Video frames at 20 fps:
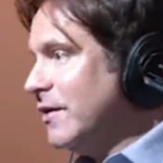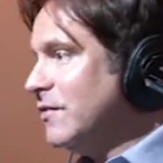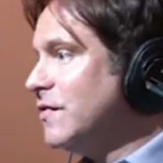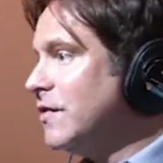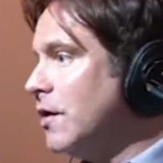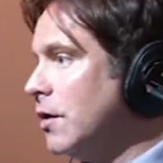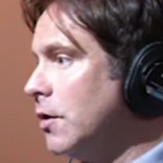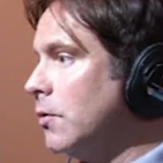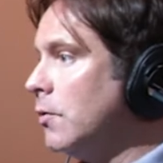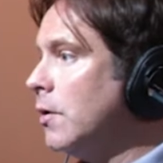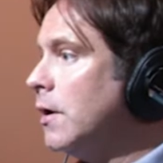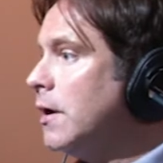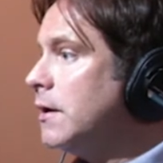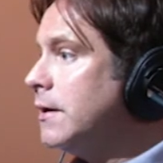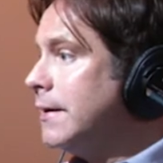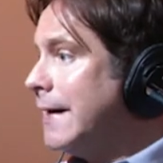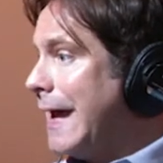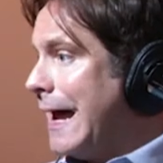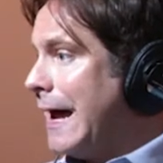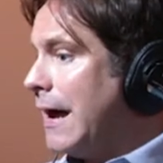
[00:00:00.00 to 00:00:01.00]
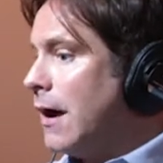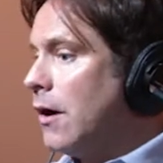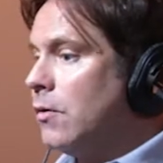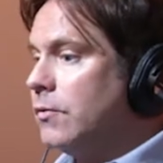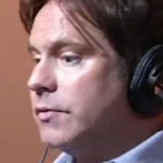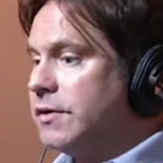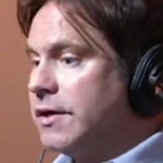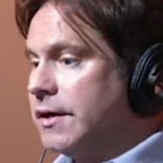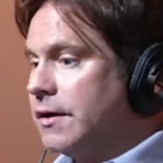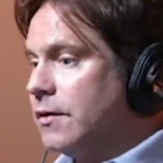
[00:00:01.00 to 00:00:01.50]
So now,
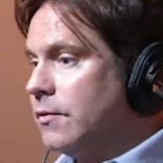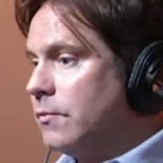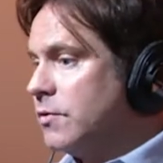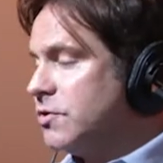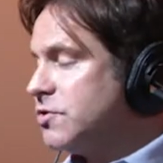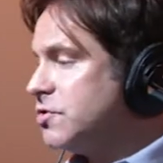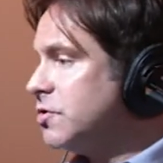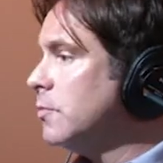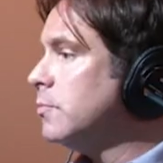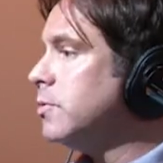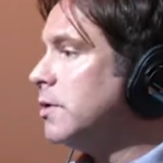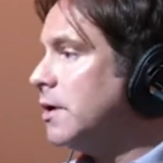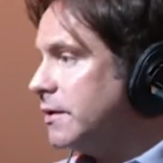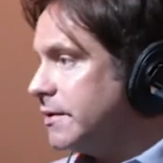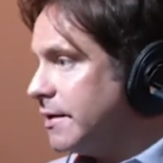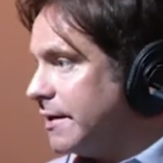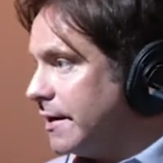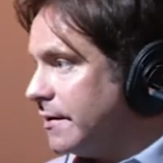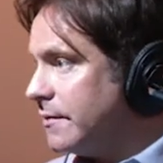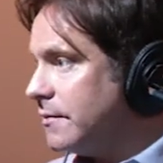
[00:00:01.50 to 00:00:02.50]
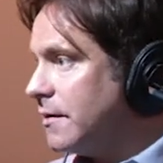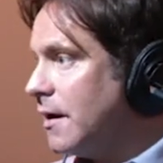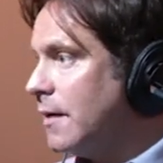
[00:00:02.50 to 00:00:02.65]
you know, we're so plugged in.